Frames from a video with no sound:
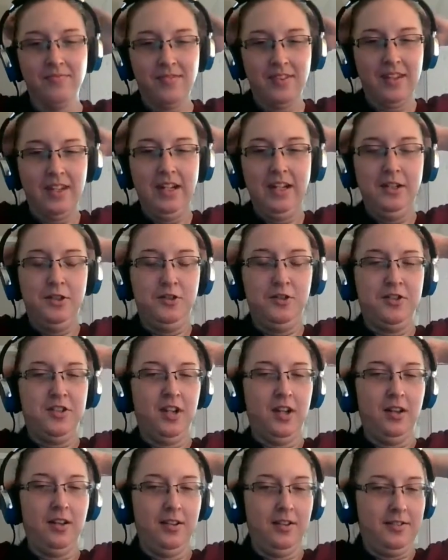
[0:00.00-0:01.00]
He's
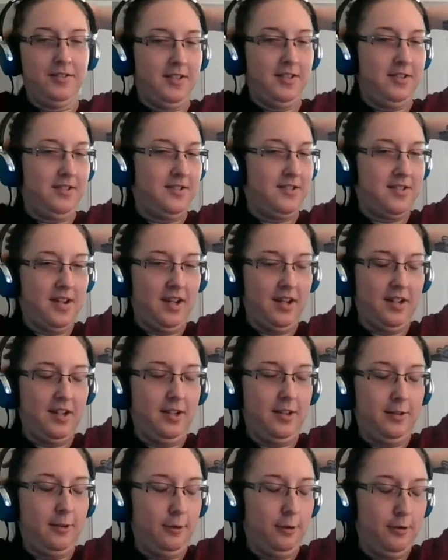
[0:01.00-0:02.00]
jealous it's
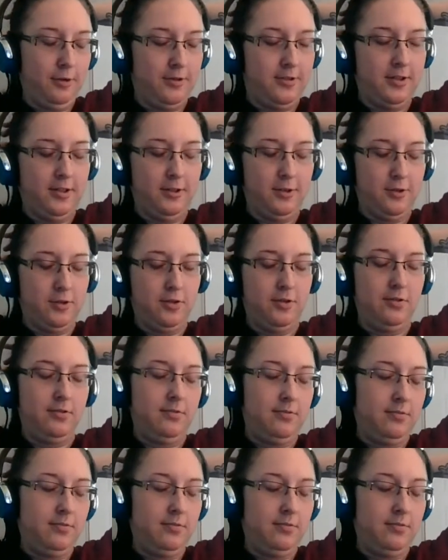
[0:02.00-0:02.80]
taking your attention.